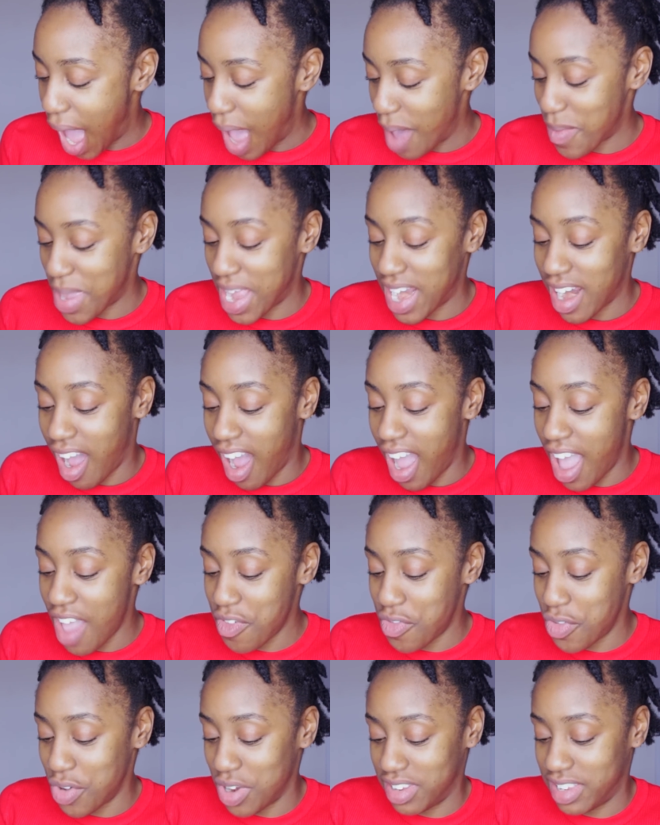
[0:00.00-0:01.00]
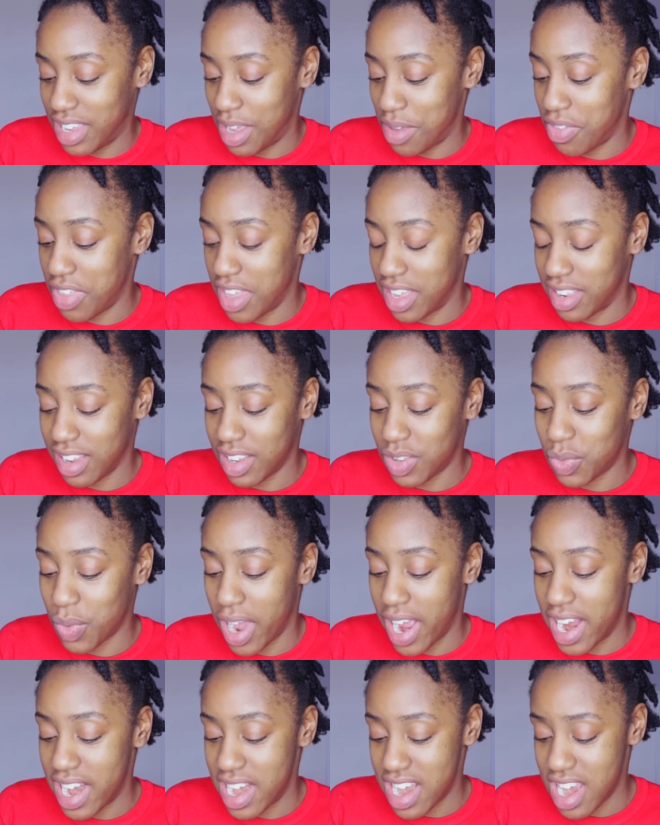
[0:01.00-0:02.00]
I mean, I thought the same thing. That's
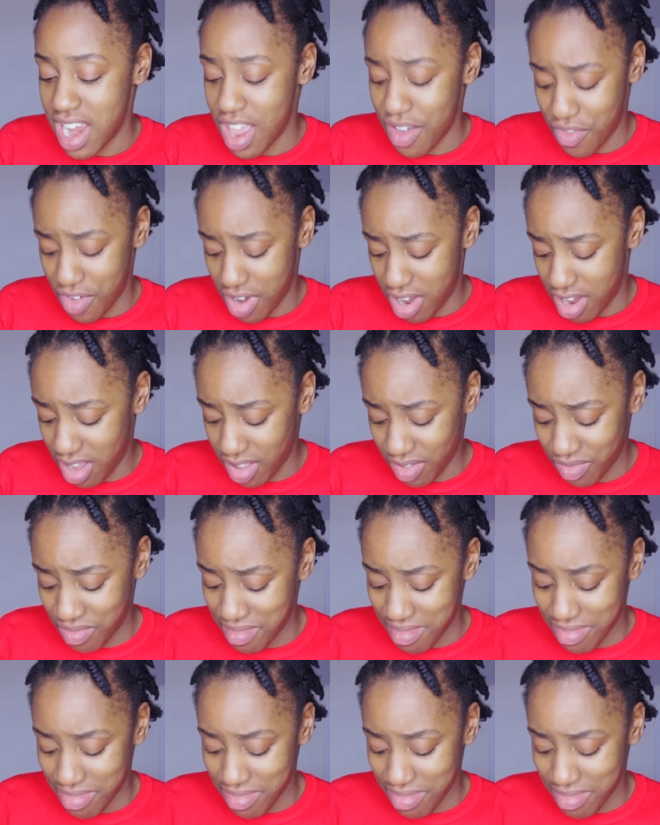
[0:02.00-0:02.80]
why I never,